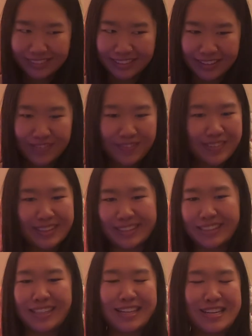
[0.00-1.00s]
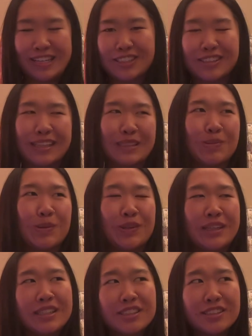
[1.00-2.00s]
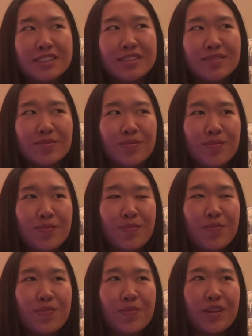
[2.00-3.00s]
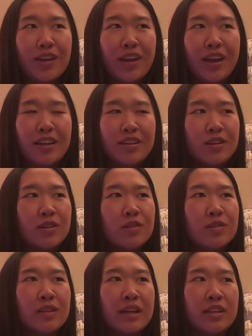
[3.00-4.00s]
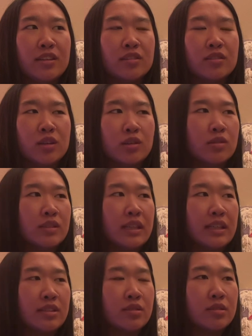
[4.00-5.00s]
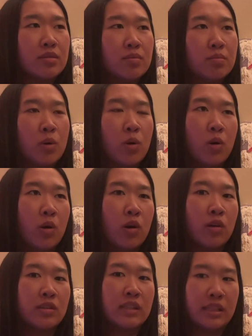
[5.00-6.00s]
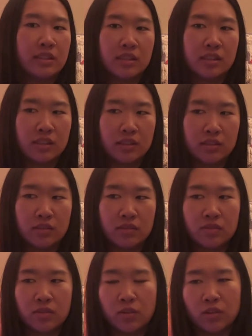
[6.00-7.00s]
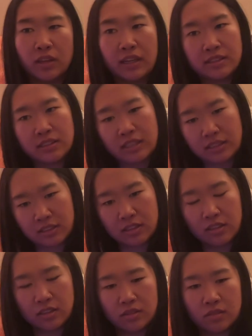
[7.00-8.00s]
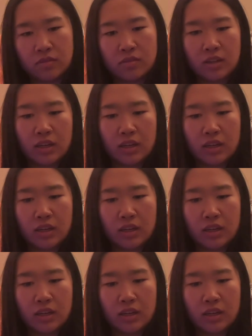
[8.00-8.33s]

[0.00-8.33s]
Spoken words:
If it's the initial exploration, I know that your nose gets more sensitive or less sensitive.